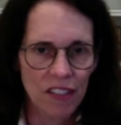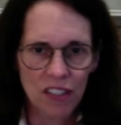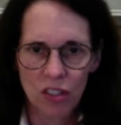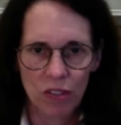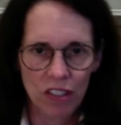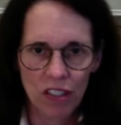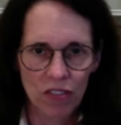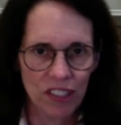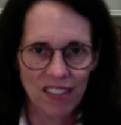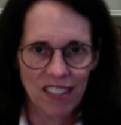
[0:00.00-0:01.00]
to do with
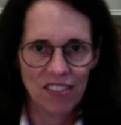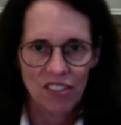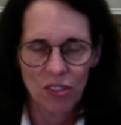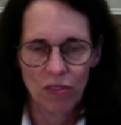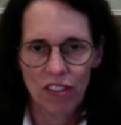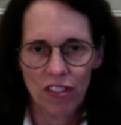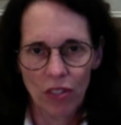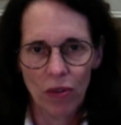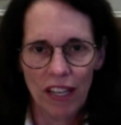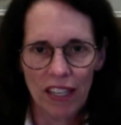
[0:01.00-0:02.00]
COVID. This has to do with,
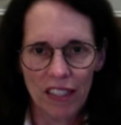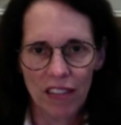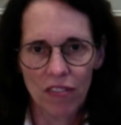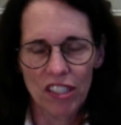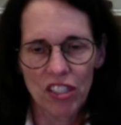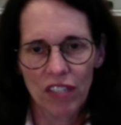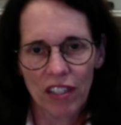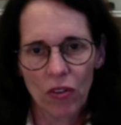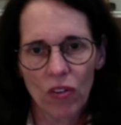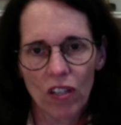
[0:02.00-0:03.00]
you ate at a restaurant,
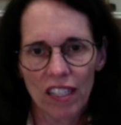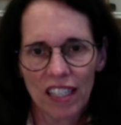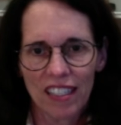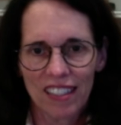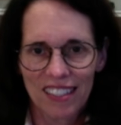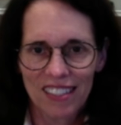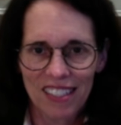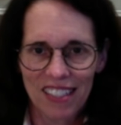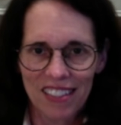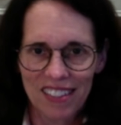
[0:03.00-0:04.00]
or these
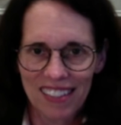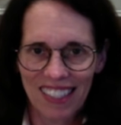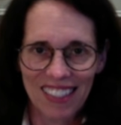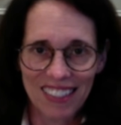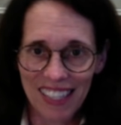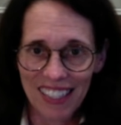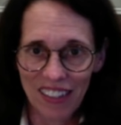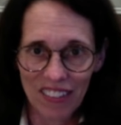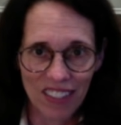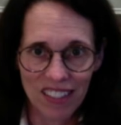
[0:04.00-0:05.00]
days got
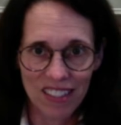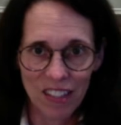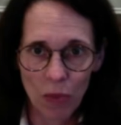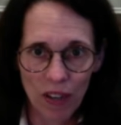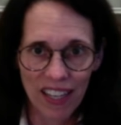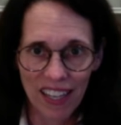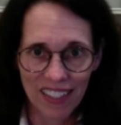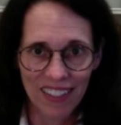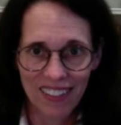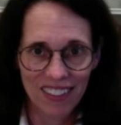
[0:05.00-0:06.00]
takeout that in some way
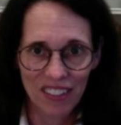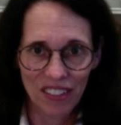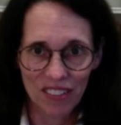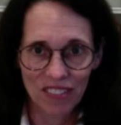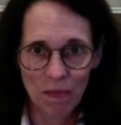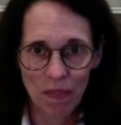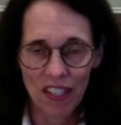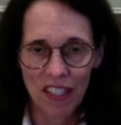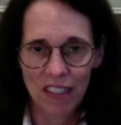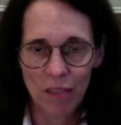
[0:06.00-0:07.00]
had, something
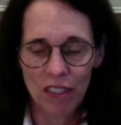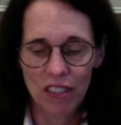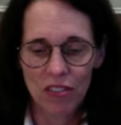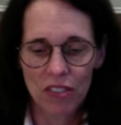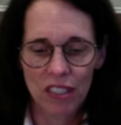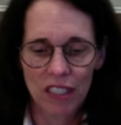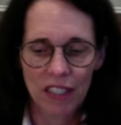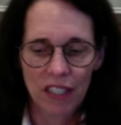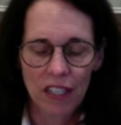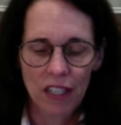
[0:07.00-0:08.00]
in it that made you sick.
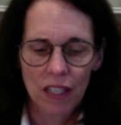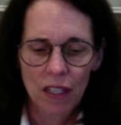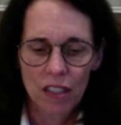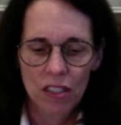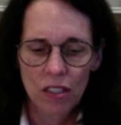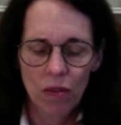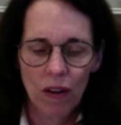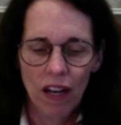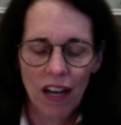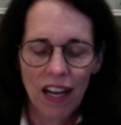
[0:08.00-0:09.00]
So
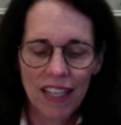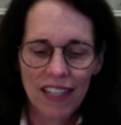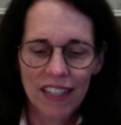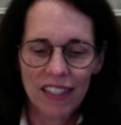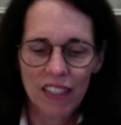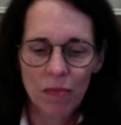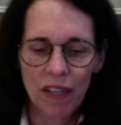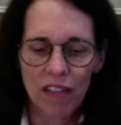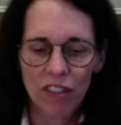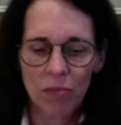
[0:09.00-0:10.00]
I can't keep
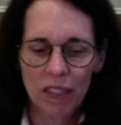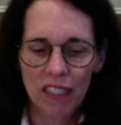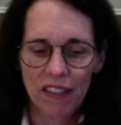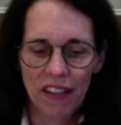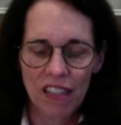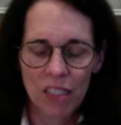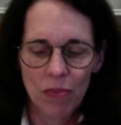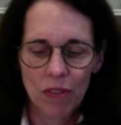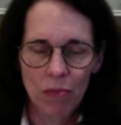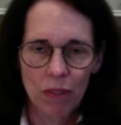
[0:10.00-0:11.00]
everybody at the
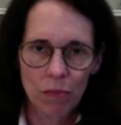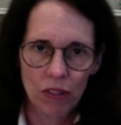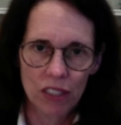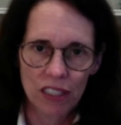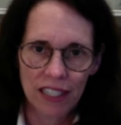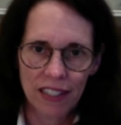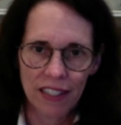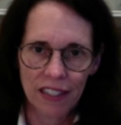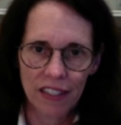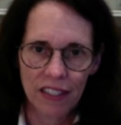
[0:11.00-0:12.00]
hospital, but most I can.